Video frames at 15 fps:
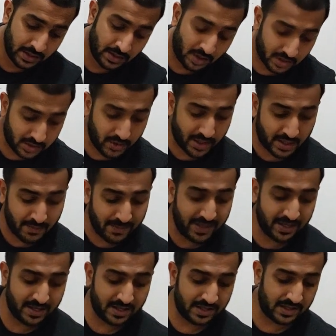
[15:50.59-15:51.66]
not
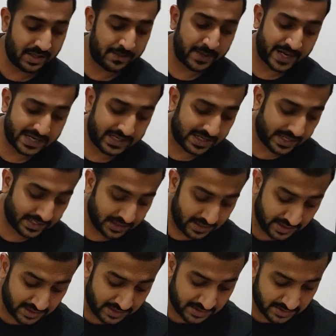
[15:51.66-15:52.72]
recommend a bat
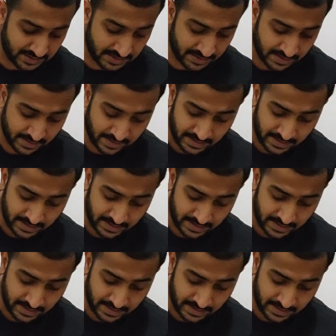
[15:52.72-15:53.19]
like this